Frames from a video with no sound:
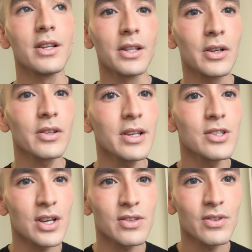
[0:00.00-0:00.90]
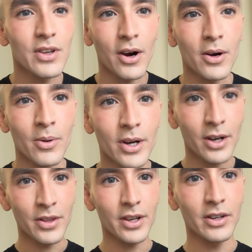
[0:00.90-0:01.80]
literally just for the artwork
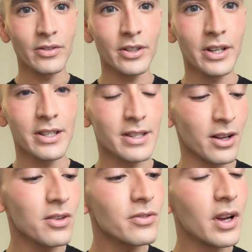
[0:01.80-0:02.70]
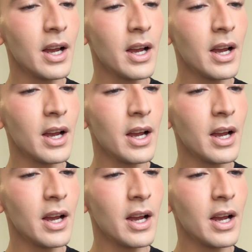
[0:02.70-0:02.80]
on the cover itself.